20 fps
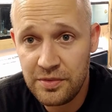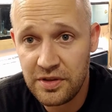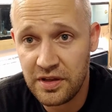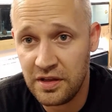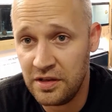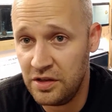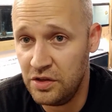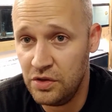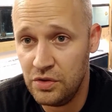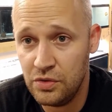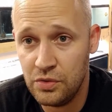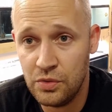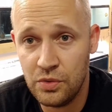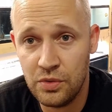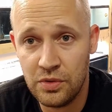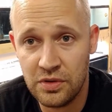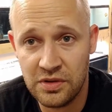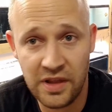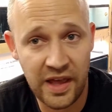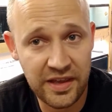and
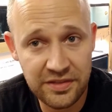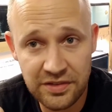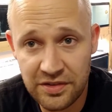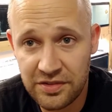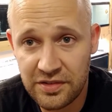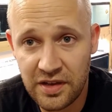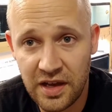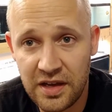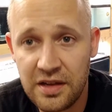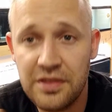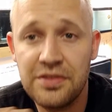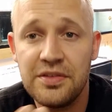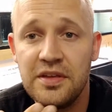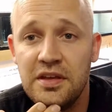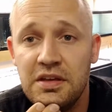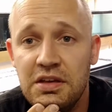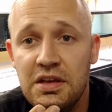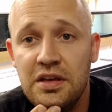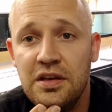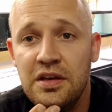you like this kind of
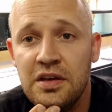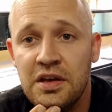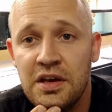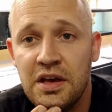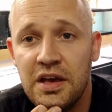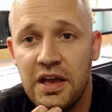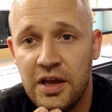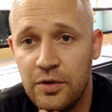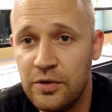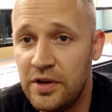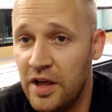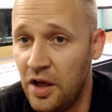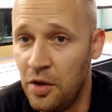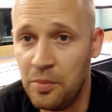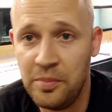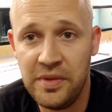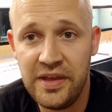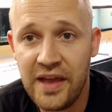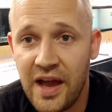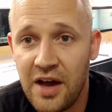thing, it would
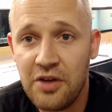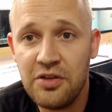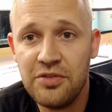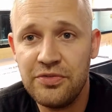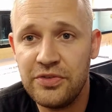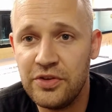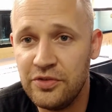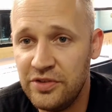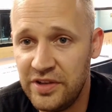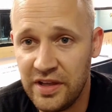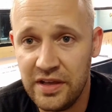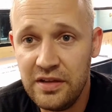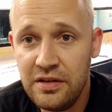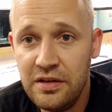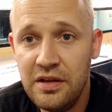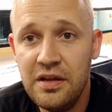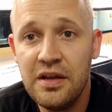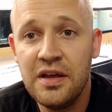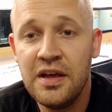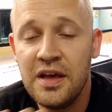help me out if you did.
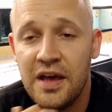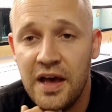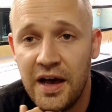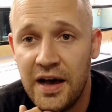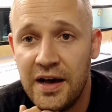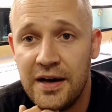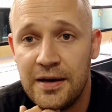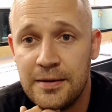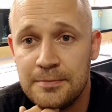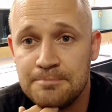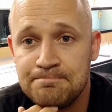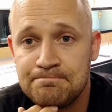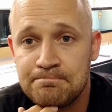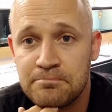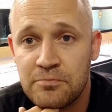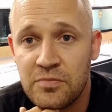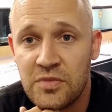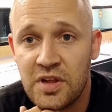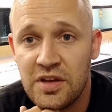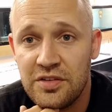
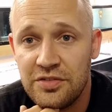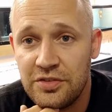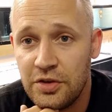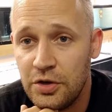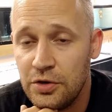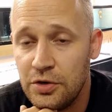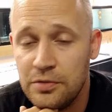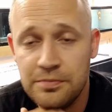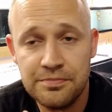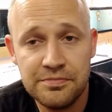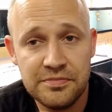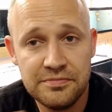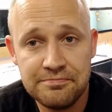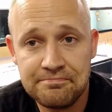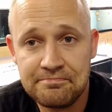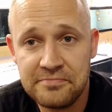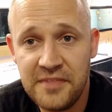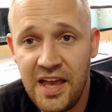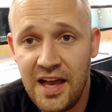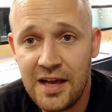So
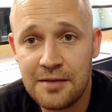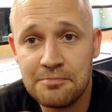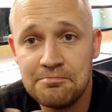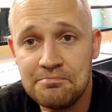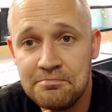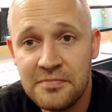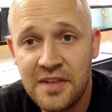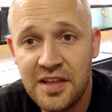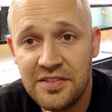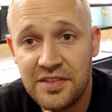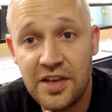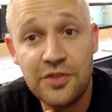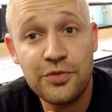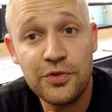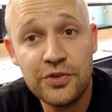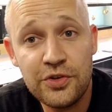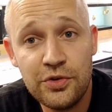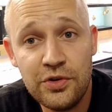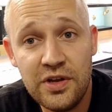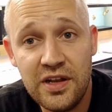yeah, thanks
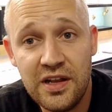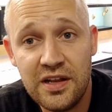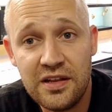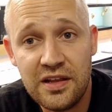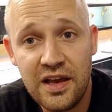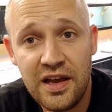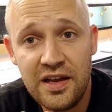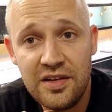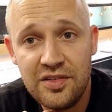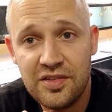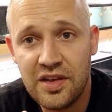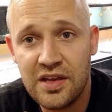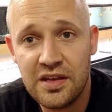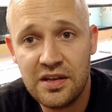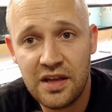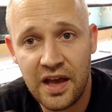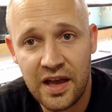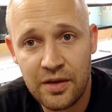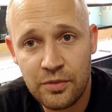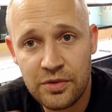for tuning in, guys,
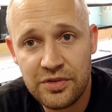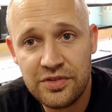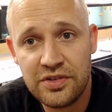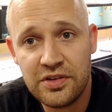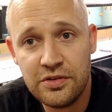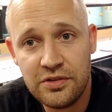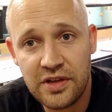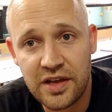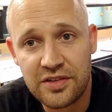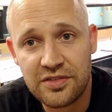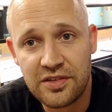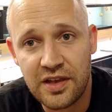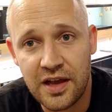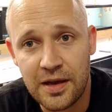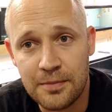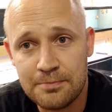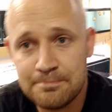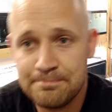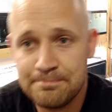and I will see you next time.